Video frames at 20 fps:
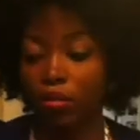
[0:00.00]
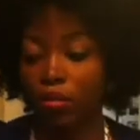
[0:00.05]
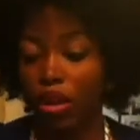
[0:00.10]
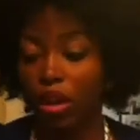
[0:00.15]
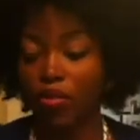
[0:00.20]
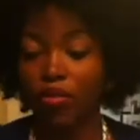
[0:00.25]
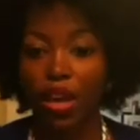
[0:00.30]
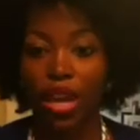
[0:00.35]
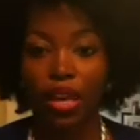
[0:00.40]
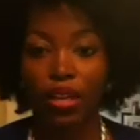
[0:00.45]

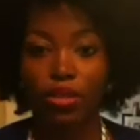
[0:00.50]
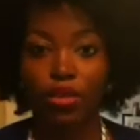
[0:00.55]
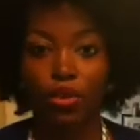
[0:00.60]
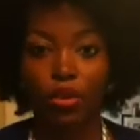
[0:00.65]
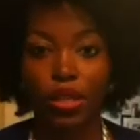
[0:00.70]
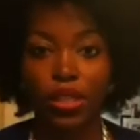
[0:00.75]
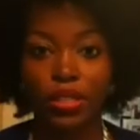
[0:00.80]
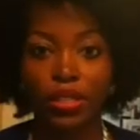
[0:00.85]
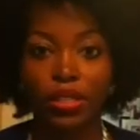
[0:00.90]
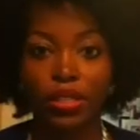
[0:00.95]
Havana
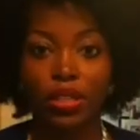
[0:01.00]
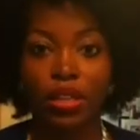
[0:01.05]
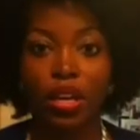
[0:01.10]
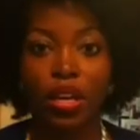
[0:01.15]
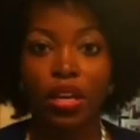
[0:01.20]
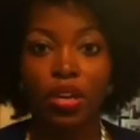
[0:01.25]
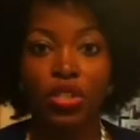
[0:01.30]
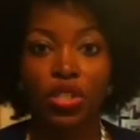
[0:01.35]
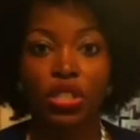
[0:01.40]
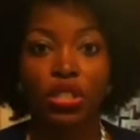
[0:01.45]
twist,
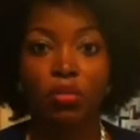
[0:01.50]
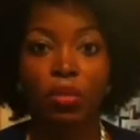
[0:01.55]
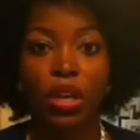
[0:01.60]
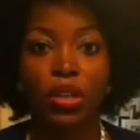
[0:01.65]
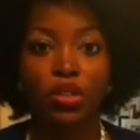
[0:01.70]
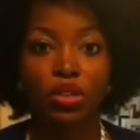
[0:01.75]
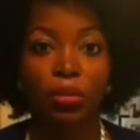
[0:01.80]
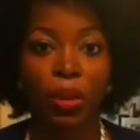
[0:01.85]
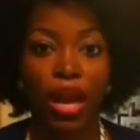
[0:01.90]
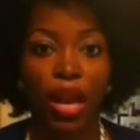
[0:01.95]
just to make
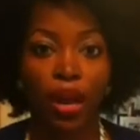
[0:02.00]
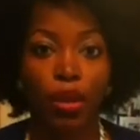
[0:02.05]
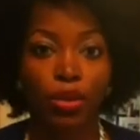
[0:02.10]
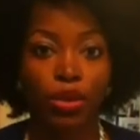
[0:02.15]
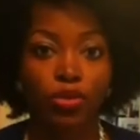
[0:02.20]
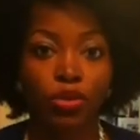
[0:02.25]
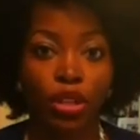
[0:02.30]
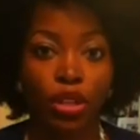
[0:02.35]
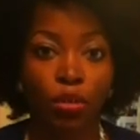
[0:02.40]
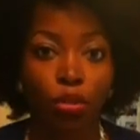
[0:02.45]
sure my hair
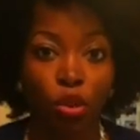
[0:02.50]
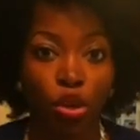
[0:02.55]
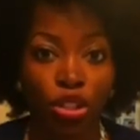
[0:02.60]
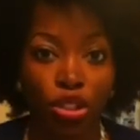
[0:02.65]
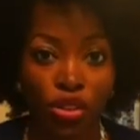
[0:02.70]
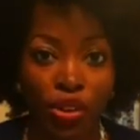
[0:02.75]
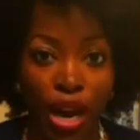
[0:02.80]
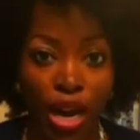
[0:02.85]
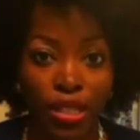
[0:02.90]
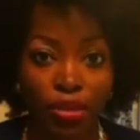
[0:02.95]
was really
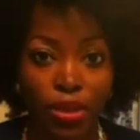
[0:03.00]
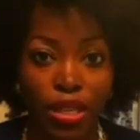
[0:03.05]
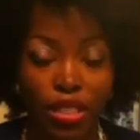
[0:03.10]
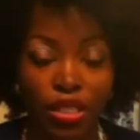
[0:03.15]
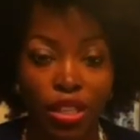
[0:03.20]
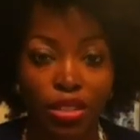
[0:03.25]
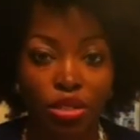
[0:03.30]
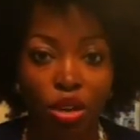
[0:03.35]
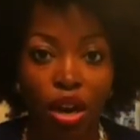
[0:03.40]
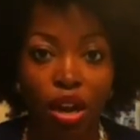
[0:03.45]
moisturized, because
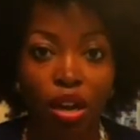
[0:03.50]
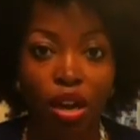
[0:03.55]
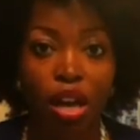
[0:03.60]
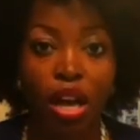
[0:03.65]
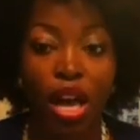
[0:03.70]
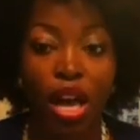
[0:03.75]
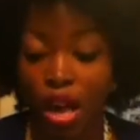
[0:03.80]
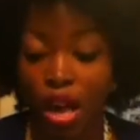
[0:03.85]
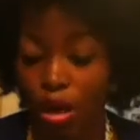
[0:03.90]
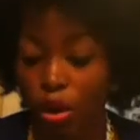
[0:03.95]
I saw
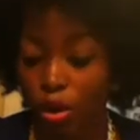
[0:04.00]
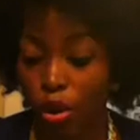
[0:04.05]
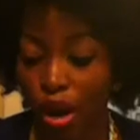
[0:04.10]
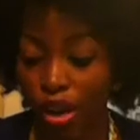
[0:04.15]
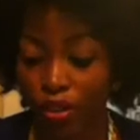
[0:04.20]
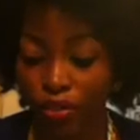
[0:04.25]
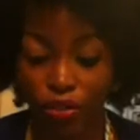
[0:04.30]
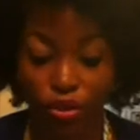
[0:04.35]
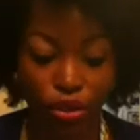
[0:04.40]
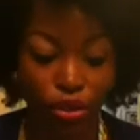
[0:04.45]

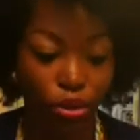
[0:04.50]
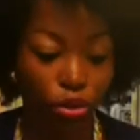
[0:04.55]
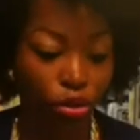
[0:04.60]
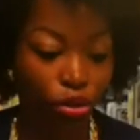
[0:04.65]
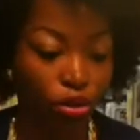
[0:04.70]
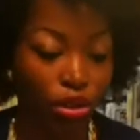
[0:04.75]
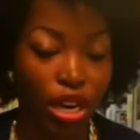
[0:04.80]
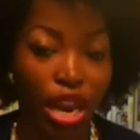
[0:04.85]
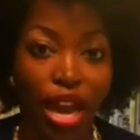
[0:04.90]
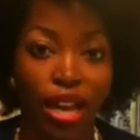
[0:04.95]
quite a few
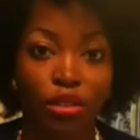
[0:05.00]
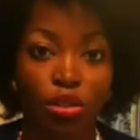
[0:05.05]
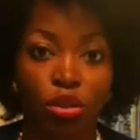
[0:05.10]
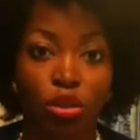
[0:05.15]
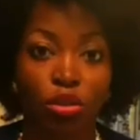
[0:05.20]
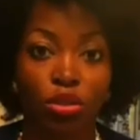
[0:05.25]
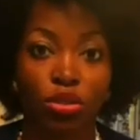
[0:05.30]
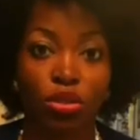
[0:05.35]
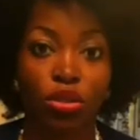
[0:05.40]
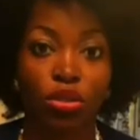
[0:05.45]

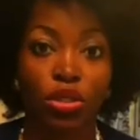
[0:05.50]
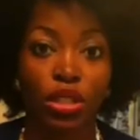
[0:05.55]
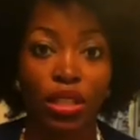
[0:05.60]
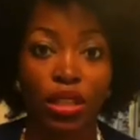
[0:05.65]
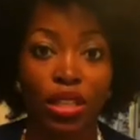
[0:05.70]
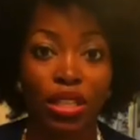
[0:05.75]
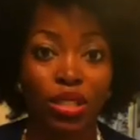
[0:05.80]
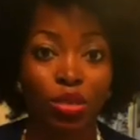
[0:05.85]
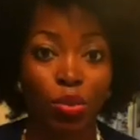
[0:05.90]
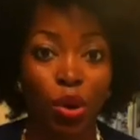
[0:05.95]
naturals using
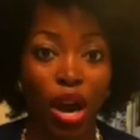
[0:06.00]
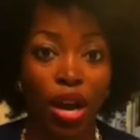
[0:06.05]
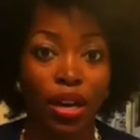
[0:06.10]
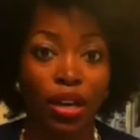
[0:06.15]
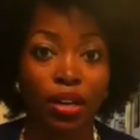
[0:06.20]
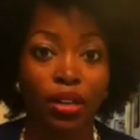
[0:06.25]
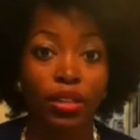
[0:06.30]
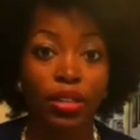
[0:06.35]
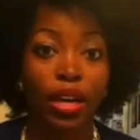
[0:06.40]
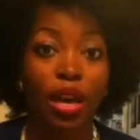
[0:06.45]
this
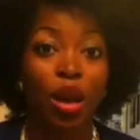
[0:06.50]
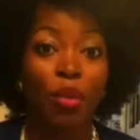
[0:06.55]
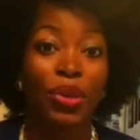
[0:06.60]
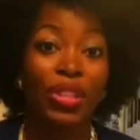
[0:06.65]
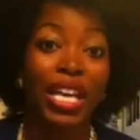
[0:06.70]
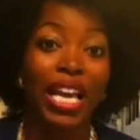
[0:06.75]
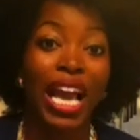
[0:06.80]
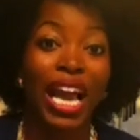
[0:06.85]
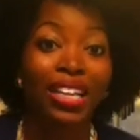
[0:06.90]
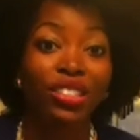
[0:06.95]
product, but
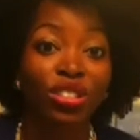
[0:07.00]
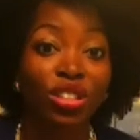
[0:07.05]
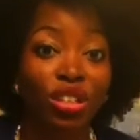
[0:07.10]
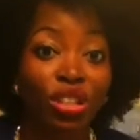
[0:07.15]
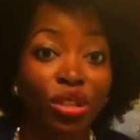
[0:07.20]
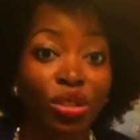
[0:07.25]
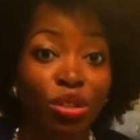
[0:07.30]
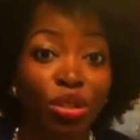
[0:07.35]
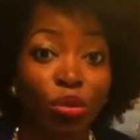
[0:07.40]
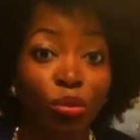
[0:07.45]
they actually
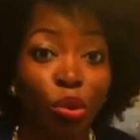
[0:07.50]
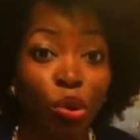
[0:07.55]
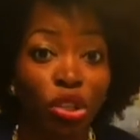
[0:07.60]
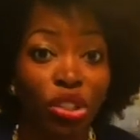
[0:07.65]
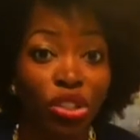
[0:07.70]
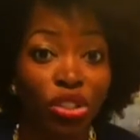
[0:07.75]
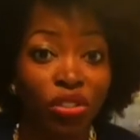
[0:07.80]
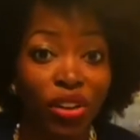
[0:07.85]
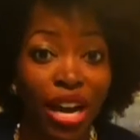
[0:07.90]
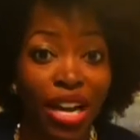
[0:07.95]
use the
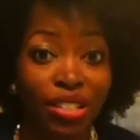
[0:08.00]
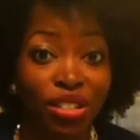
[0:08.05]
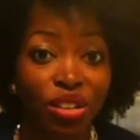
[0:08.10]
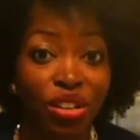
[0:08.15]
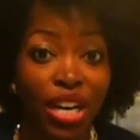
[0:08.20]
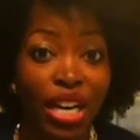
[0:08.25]
moisturizer.